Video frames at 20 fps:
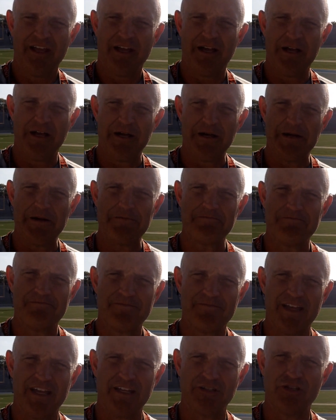
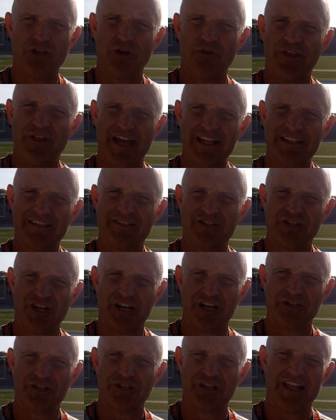And so that's
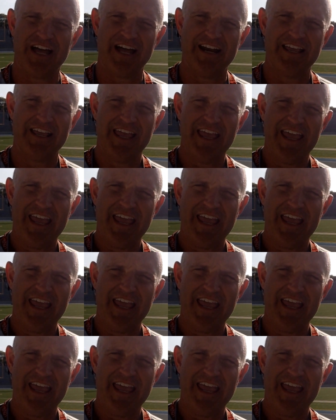changed a lot.